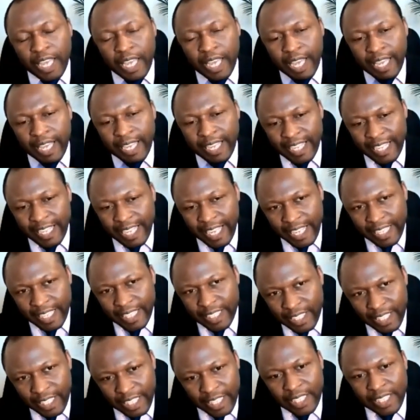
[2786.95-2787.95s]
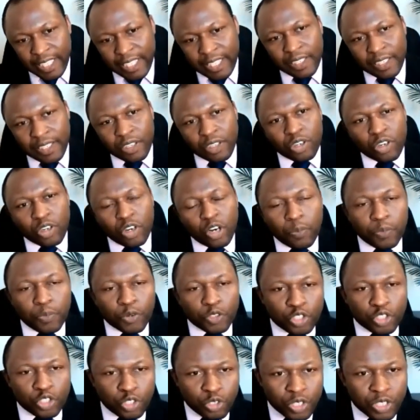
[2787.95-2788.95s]
engaging
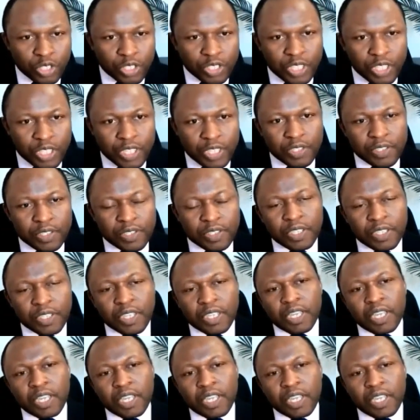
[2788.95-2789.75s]
opportunities